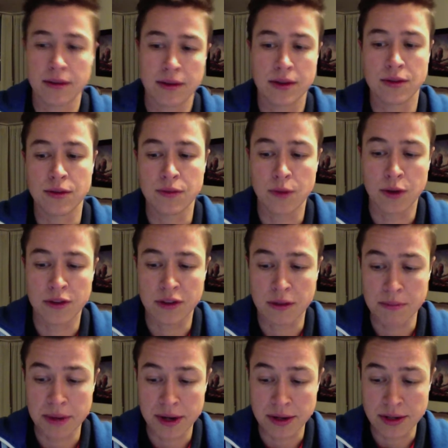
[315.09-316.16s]
I do voice
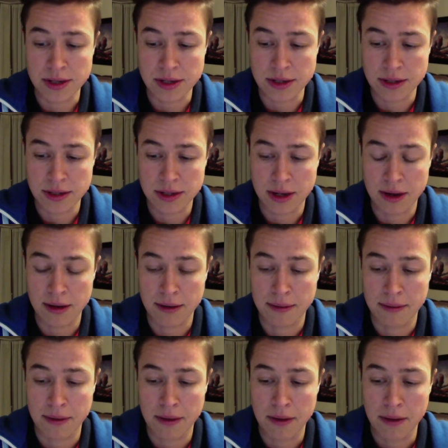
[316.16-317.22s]
comparisons
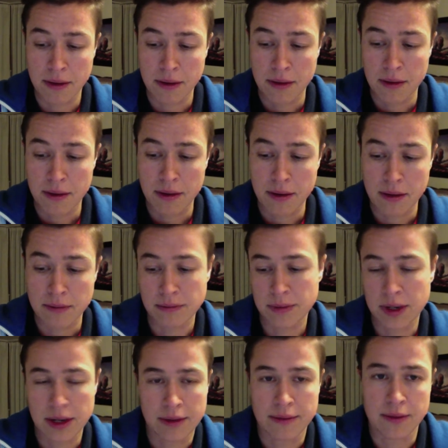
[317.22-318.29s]

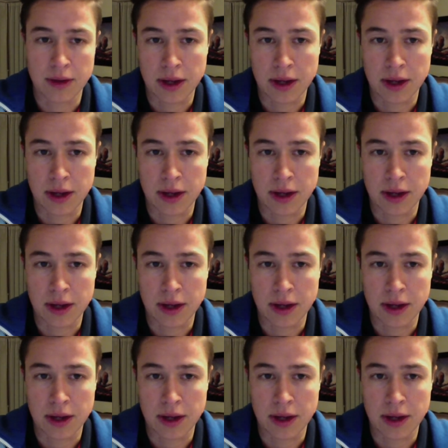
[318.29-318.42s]
kind of